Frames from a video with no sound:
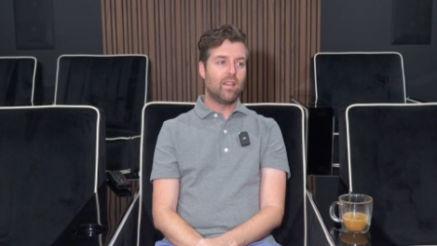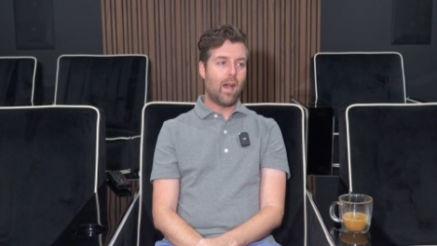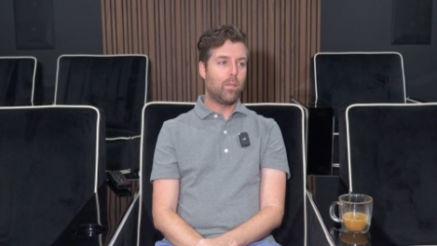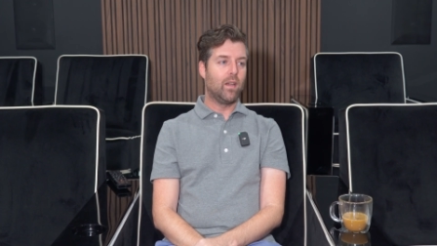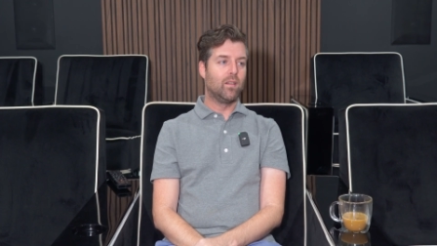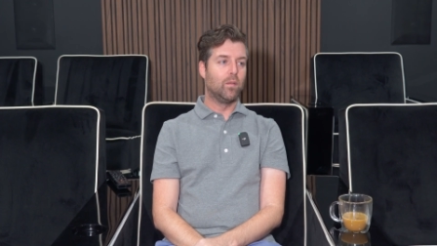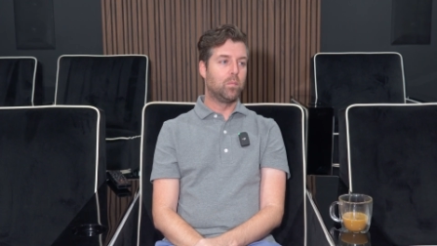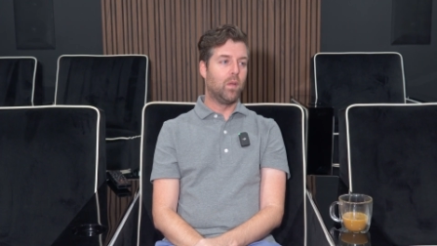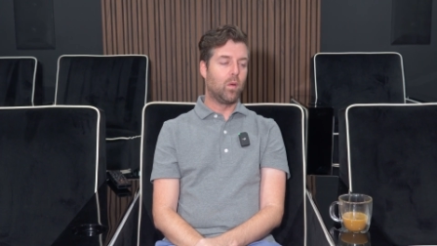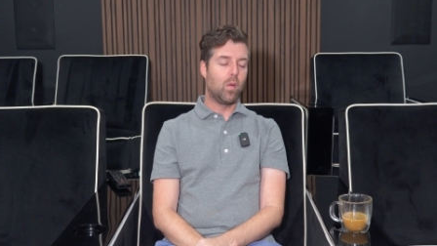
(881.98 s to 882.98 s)
topics of
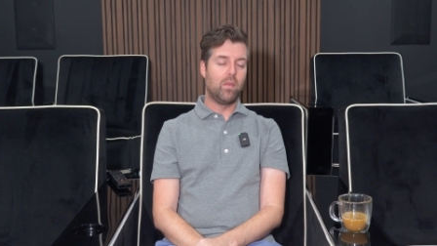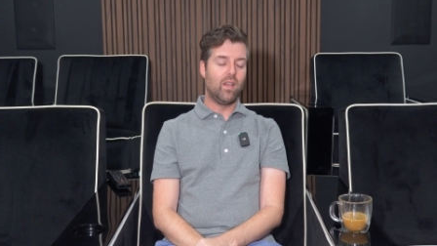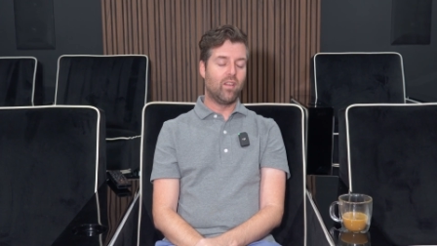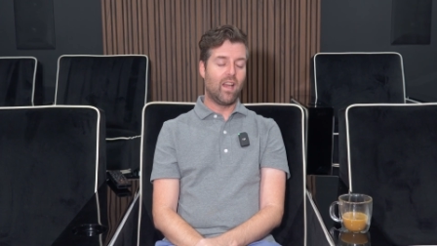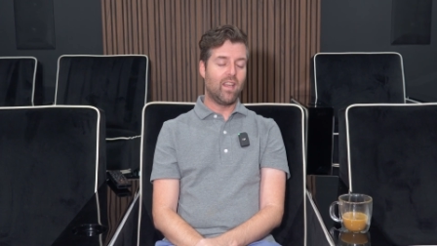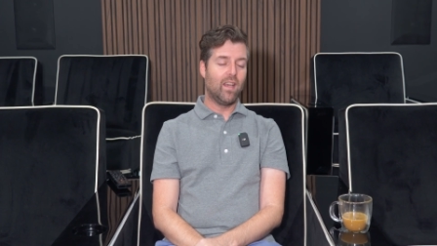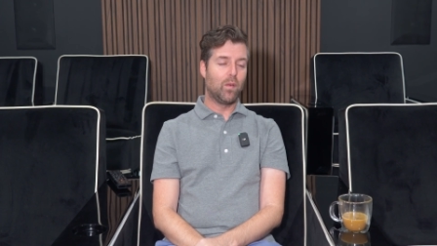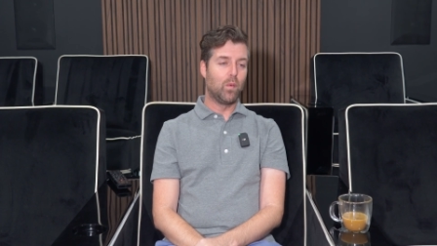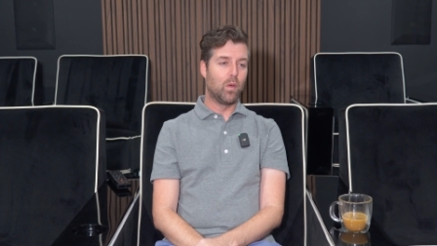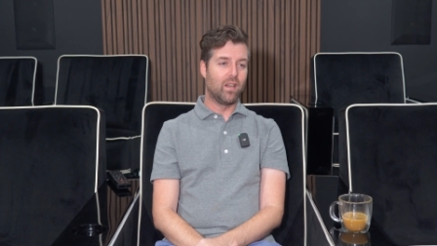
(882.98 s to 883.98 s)
equipment even I can't
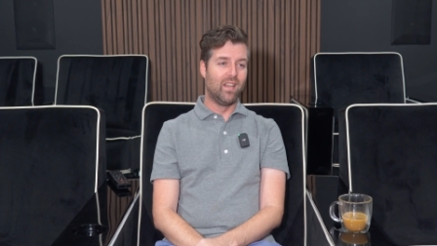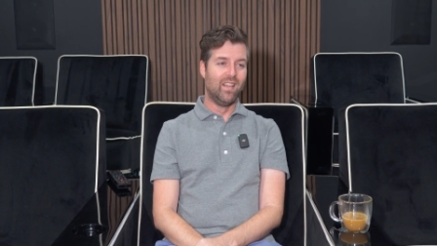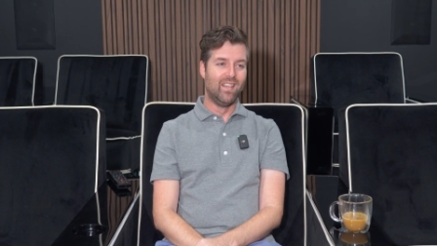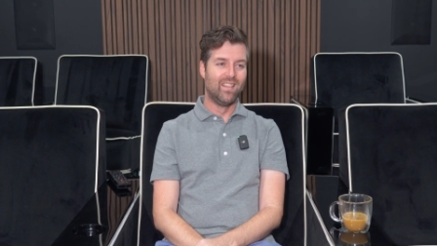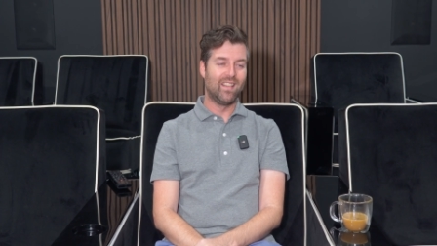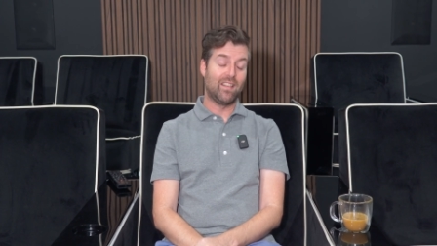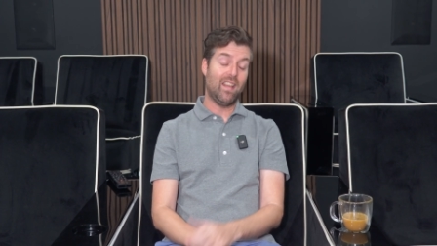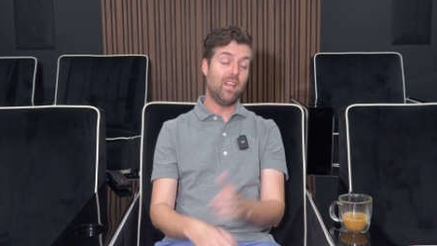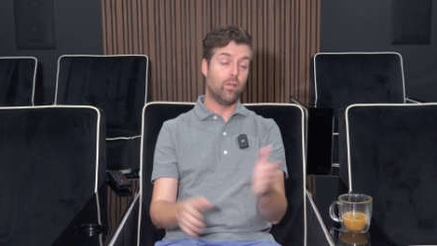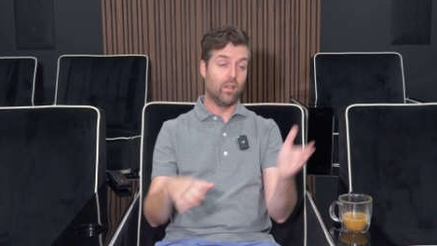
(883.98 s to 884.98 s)
afford. I say
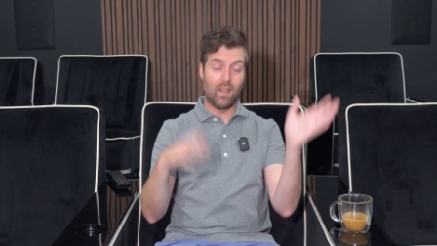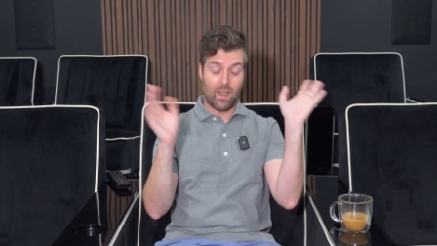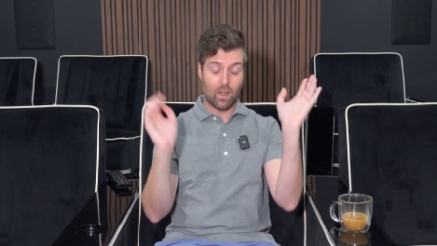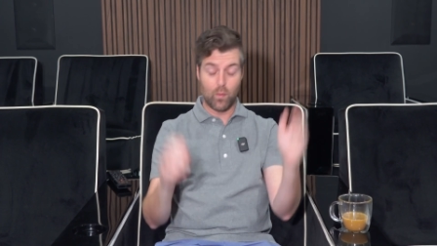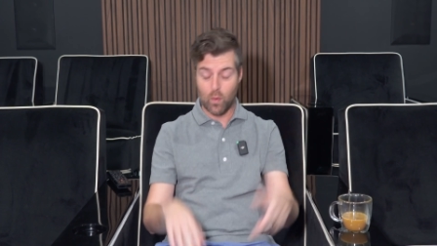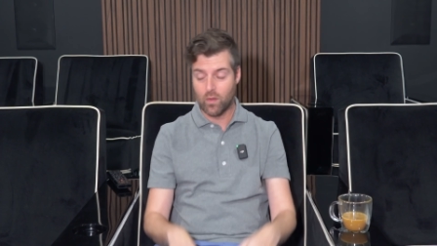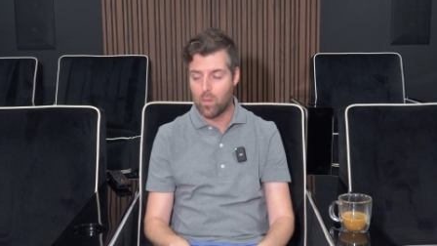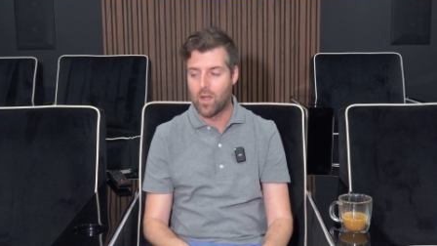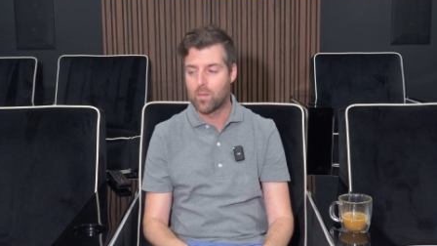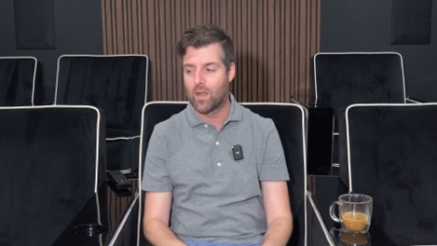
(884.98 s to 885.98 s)
even, like I can afford
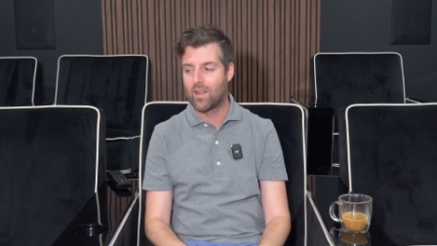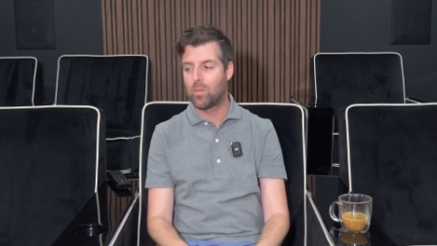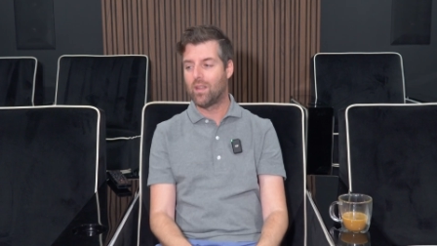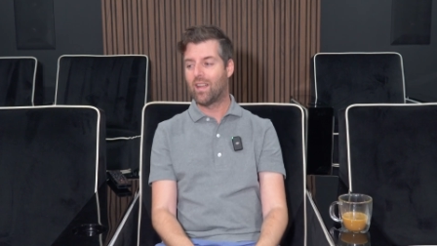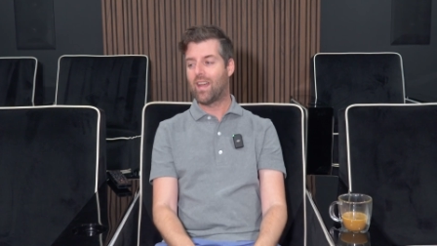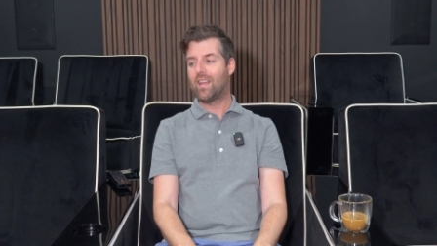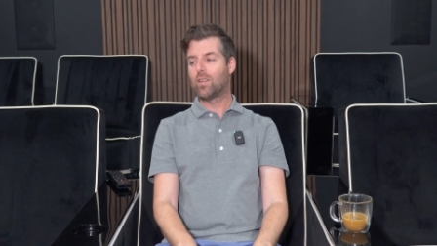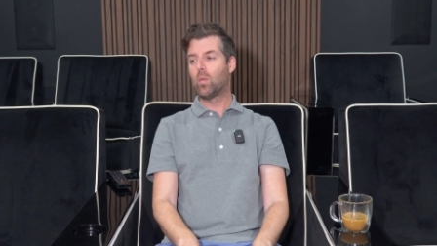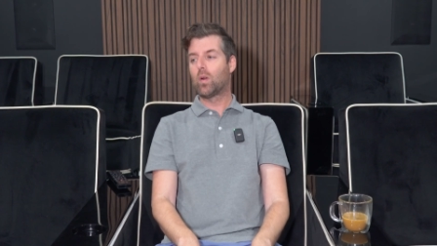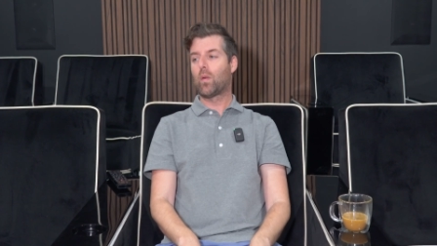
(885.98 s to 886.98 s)
so much, but I just mean like I
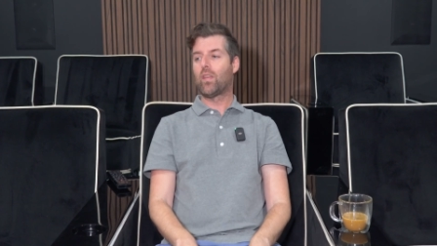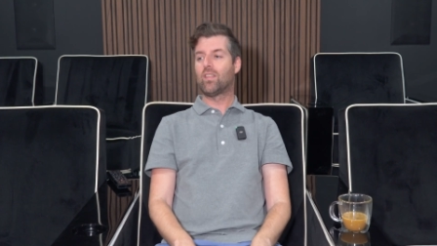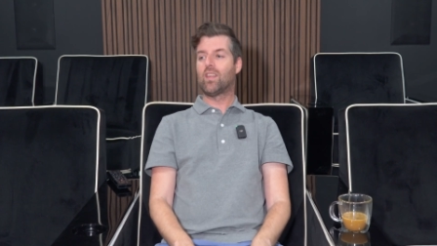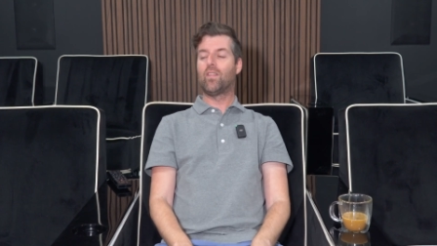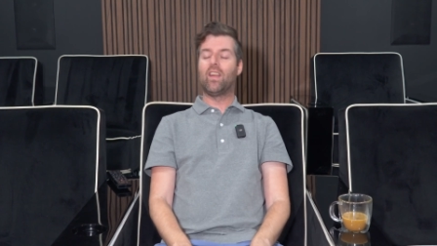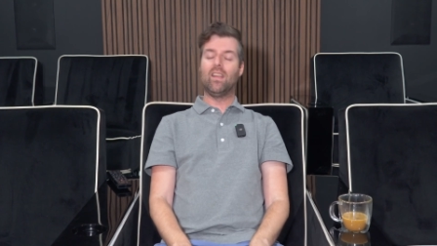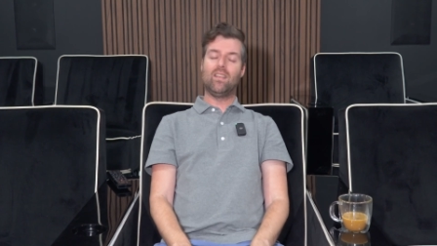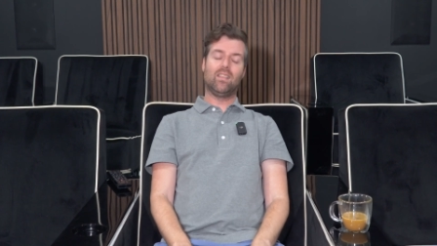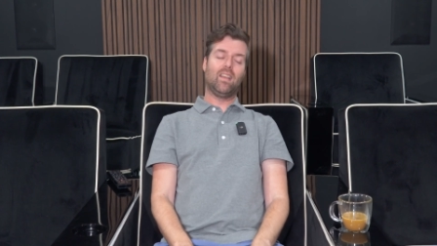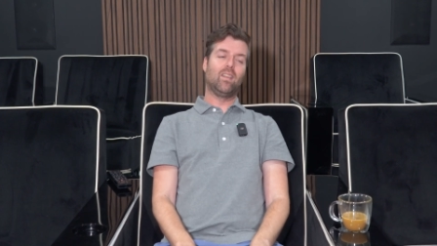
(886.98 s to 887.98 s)
get to work with this stuff. I get
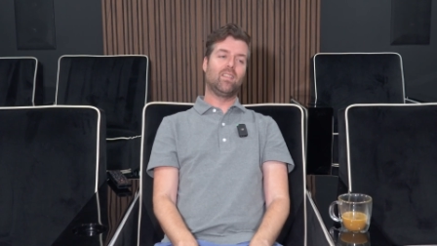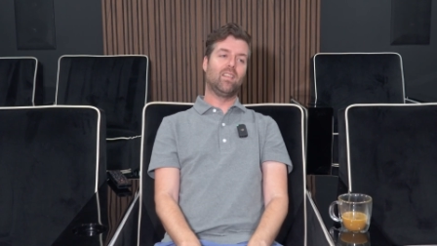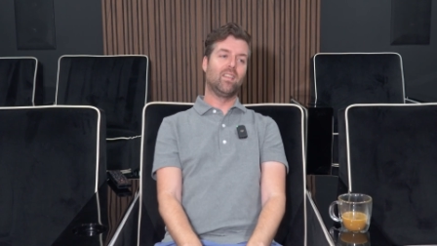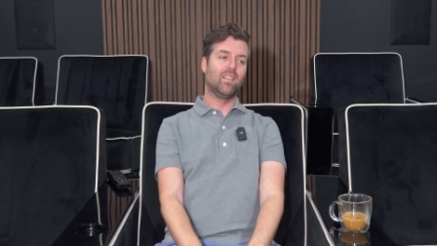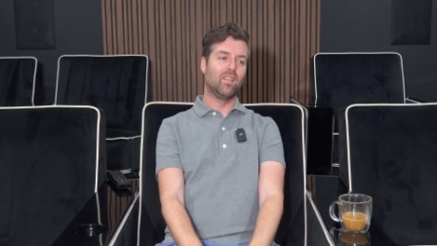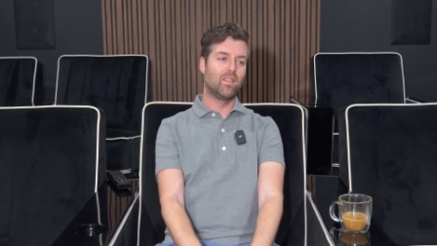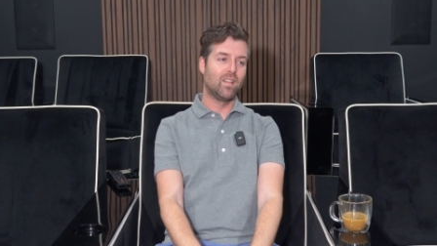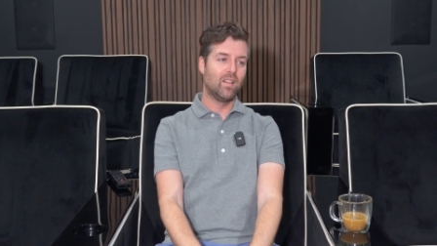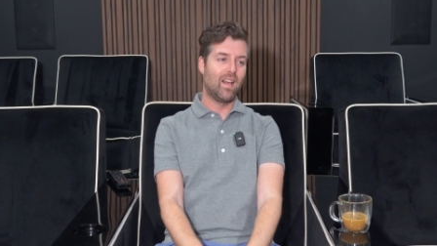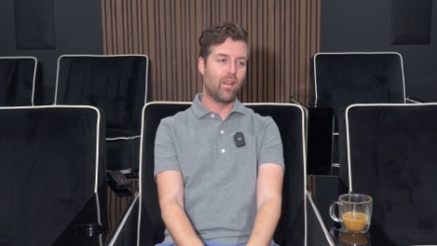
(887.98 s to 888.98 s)
discounts, and this is
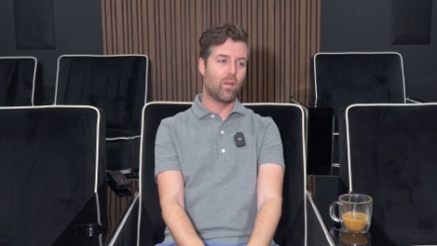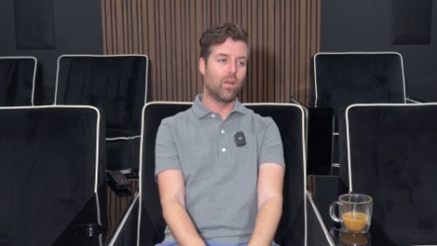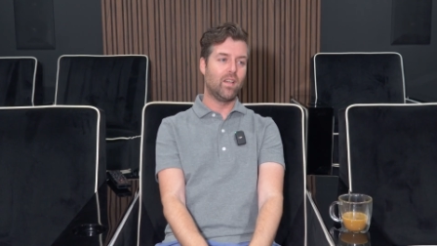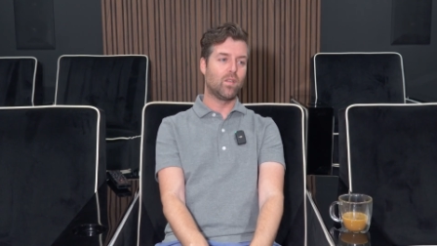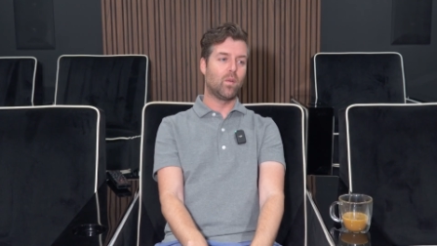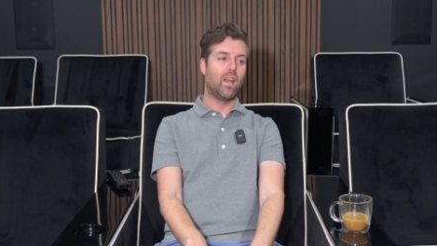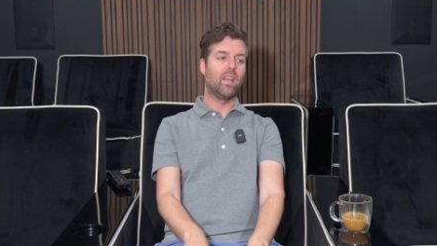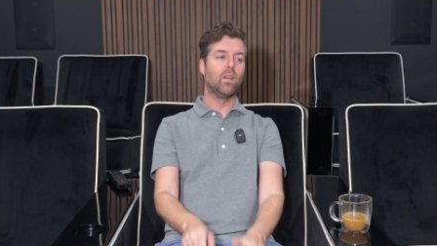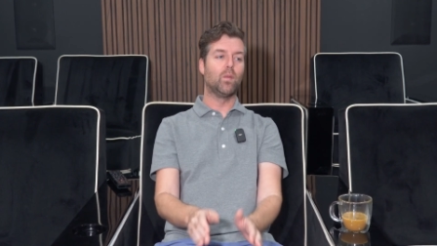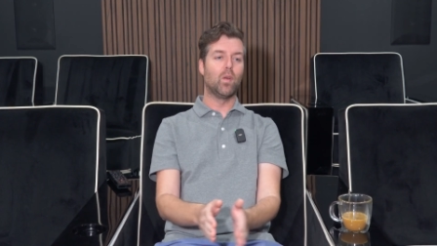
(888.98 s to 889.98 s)
still out of the range of what I
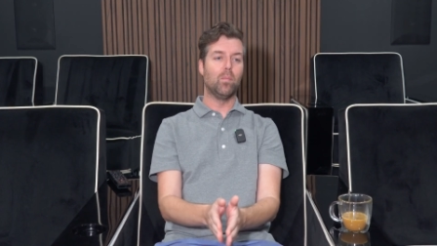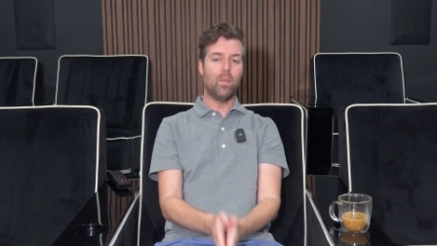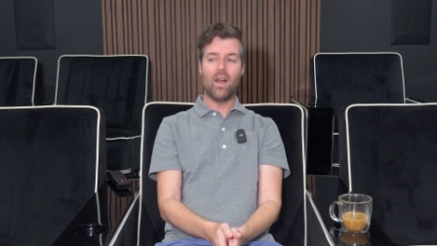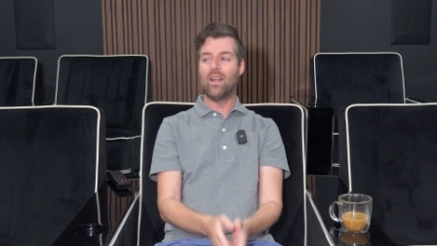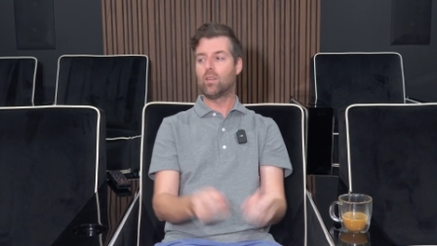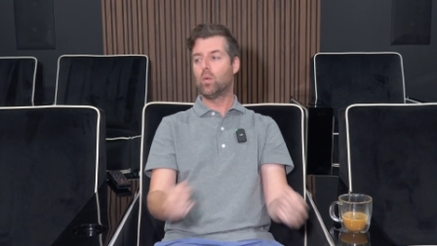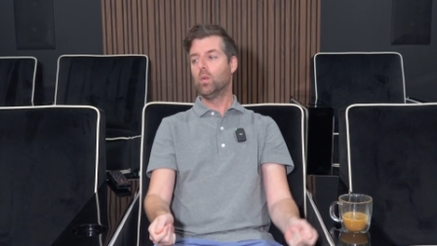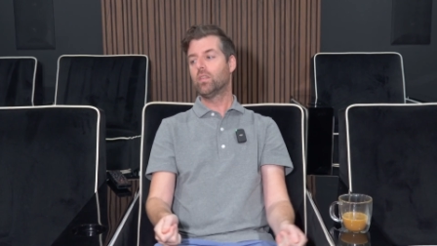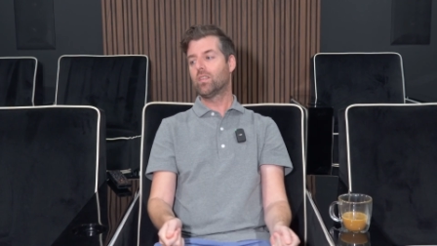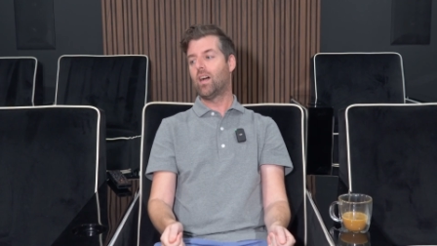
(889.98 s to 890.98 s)
can afford, but it's
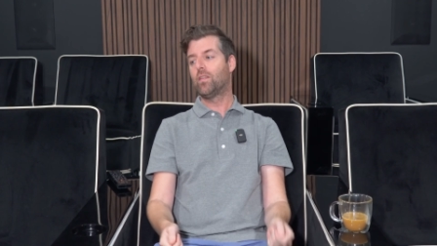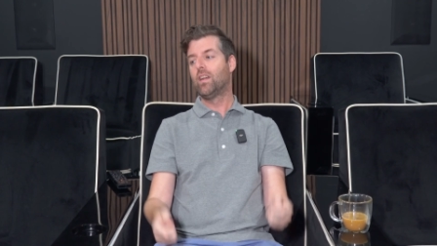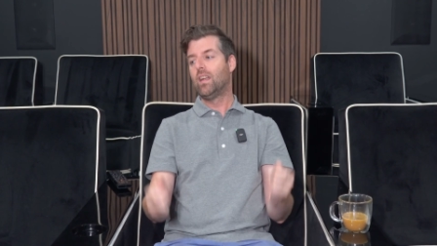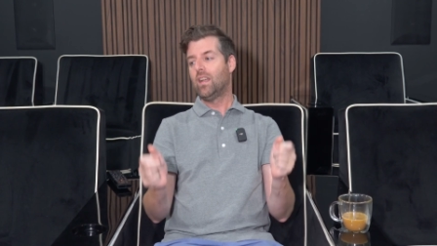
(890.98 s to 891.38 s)
cool stuff.